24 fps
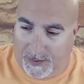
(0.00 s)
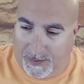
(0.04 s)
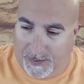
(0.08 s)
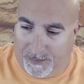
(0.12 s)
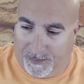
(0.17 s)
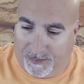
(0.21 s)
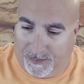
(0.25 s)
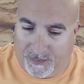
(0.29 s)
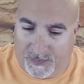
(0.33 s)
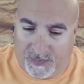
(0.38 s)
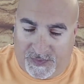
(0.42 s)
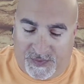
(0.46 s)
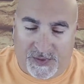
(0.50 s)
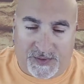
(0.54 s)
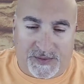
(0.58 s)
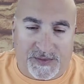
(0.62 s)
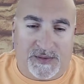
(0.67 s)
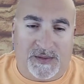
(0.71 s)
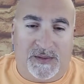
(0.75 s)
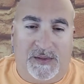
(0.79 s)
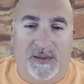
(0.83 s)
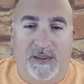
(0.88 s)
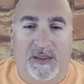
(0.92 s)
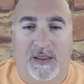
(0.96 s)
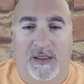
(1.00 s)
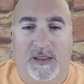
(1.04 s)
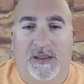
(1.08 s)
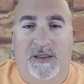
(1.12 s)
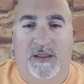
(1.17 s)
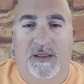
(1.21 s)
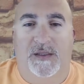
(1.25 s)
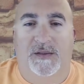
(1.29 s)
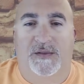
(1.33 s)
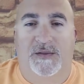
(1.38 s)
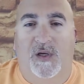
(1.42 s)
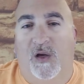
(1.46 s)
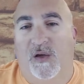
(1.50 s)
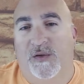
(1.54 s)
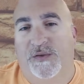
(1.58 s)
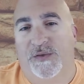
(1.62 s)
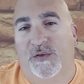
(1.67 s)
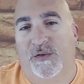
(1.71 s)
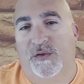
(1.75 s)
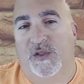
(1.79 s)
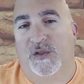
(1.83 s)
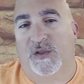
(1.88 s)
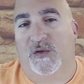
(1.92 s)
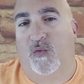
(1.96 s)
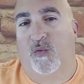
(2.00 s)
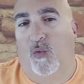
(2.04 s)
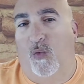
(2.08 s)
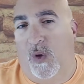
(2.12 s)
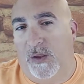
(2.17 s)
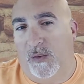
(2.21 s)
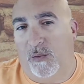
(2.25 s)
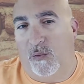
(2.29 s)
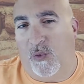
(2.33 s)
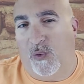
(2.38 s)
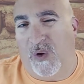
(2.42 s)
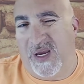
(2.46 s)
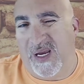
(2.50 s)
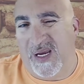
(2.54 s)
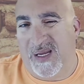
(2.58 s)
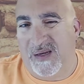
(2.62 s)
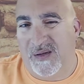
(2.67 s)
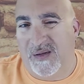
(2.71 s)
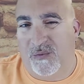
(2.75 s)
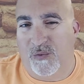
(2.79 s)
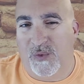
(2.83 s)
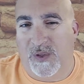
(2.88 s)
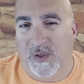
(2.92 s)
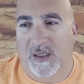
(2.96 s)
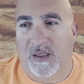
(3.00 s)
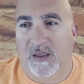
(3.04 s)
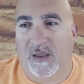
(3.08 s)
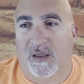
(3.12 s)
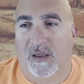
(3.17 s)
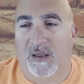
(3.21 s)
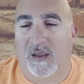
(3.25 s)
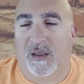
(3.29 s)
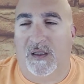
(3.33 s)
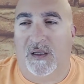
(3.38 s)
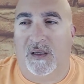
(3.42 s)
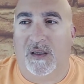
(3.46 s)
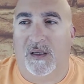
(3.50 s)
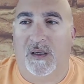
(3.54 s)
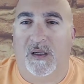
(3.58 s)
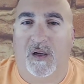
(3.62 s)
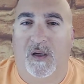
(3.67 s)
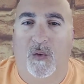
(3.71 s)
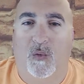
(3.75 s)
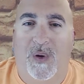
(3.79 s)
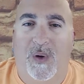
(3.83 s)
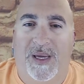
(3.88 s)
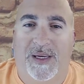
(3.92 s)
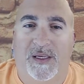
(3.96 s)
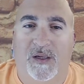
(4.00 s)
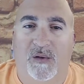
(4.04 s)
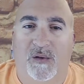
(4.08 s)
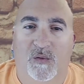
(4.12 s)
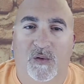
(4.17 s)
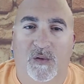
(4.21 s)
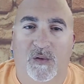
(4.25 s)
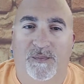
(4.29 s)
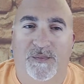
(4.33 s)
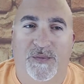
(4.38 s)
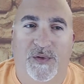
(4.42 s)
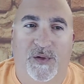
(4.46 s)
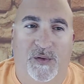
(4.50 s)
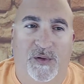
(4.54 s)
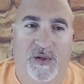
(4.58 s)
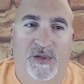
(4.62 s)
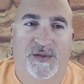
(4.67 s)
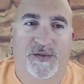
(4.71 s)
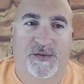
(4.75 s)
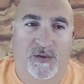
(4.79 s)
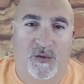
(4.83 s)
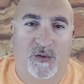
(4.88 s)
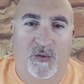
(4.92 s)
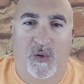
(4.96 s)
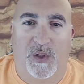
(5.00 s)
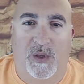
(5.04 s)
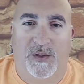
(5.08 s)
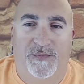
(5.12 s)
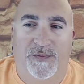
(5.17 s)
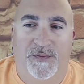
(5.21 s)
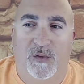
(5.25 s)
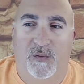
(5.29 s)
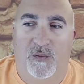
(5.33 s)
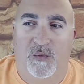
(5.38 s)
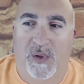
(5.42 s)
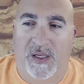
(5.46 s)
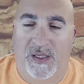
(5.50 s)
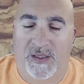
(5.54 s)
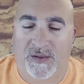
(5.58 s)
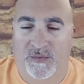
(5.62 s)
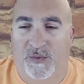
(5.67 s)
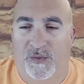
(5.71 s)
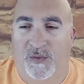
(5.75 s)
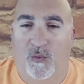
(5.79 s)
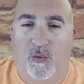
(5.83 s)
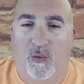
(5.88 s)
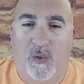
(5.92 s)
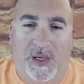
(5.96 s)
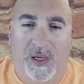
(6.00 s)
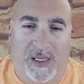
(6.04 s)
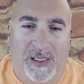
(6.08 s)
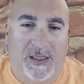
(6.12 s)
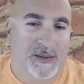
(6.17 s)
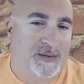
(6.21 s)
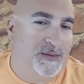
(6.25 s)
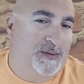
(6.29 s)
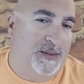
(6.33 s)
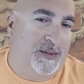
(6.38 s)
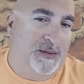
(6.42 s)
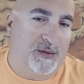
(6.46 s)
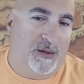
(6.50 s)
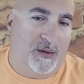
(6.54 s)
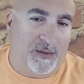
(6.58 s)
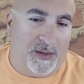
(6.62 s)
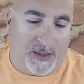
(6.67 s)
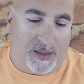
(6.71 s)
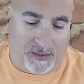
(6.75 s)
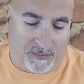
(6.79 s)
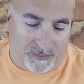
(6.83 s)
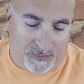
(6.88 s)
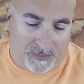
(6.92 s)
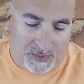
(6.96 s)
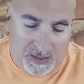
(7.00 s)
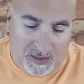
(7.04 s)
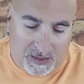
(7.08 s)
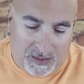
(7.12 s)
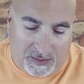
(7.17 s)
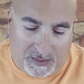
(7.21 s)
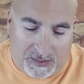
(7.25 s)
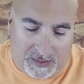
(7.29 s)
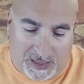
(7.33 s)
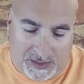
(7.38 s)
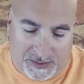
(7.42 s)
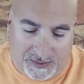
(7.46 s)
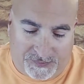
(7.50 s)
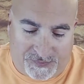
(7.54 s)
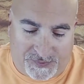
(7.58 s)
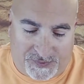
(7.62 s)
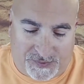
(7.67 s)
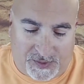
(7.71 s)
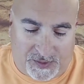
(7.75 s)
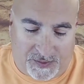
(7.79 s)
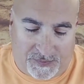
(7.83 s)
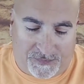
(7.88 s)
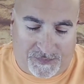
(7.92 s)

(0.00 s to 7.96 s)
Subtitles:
This is also just one way to rig a wacky worm. There is quite a few ways with weights and all that kind of stuff.